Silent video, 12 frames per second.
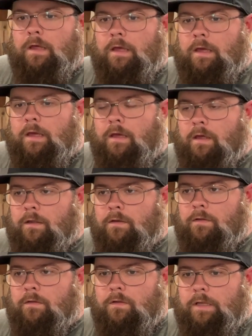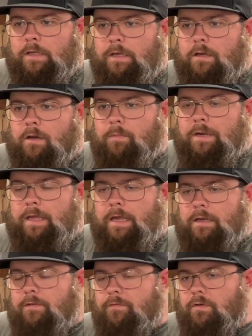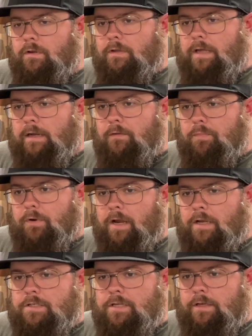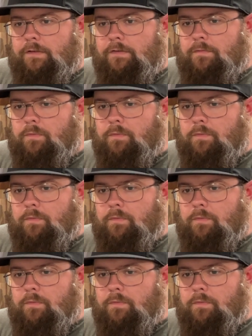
and it can come in handy for a lot of projects